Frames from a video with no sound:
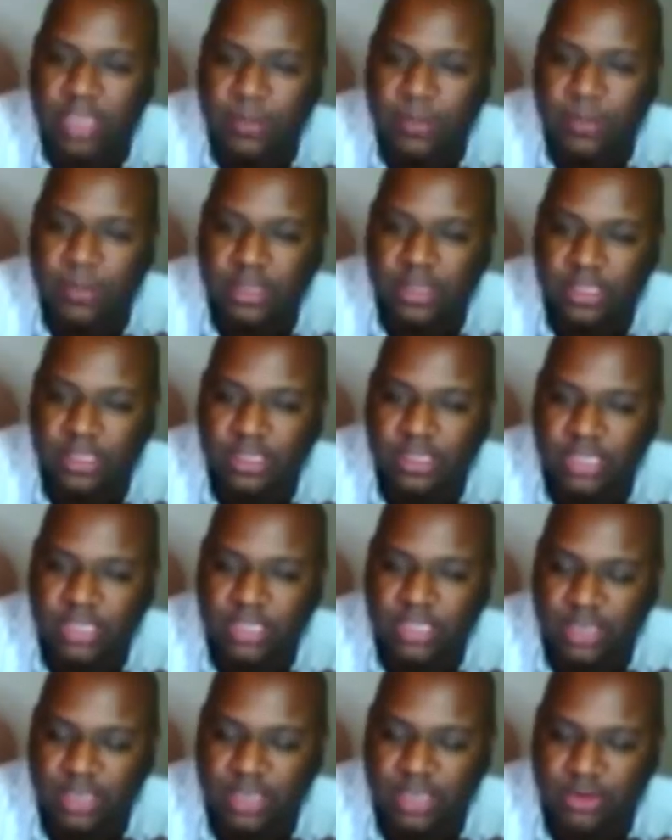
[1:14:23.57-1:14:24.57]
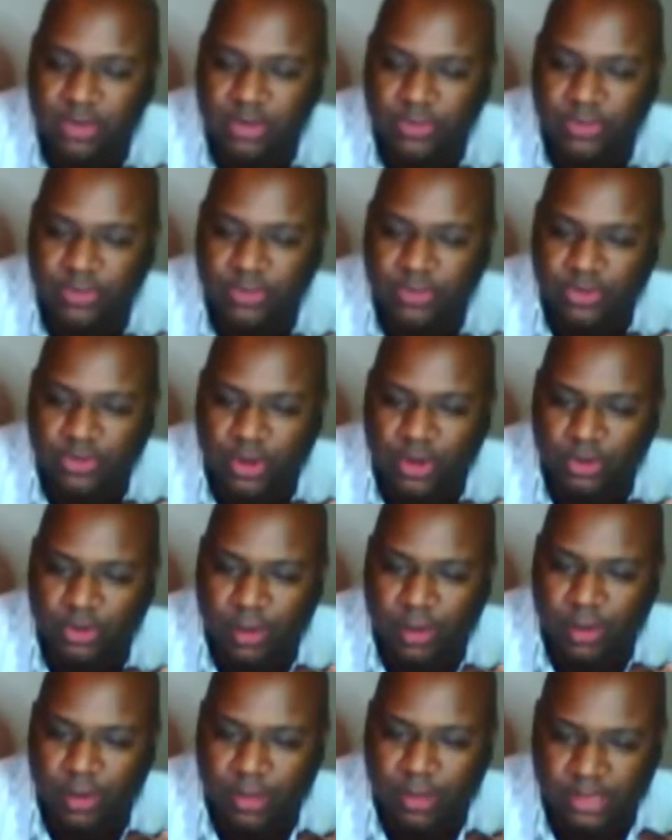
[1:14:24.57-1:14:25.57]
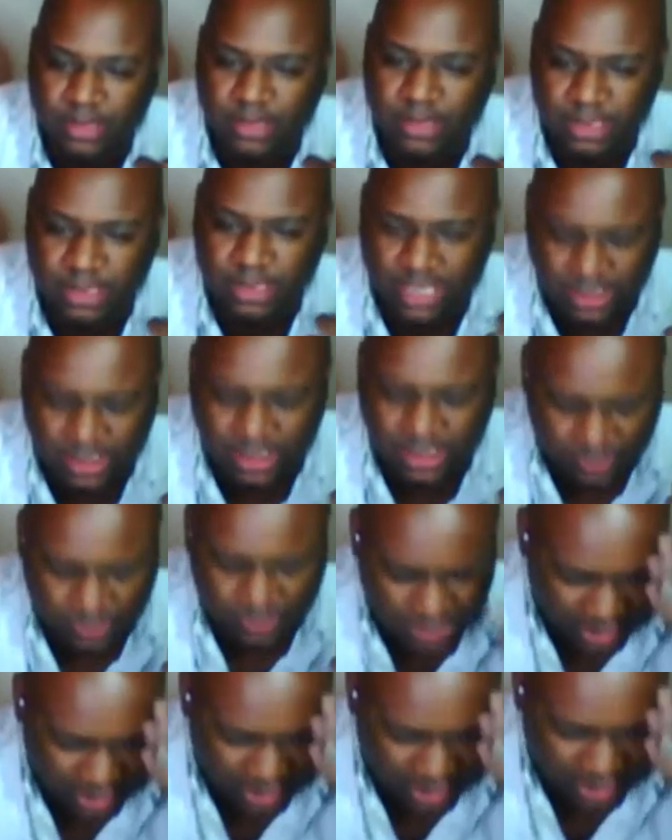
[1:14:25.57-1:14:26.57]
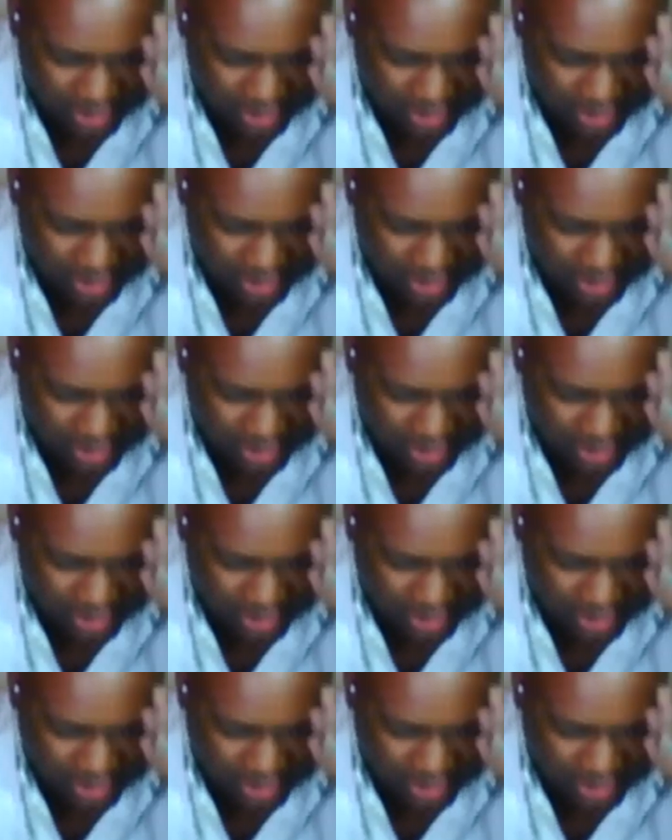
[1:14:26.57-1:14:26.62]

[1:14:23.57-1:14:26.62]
happened in the States, I don't know if you know about this case with,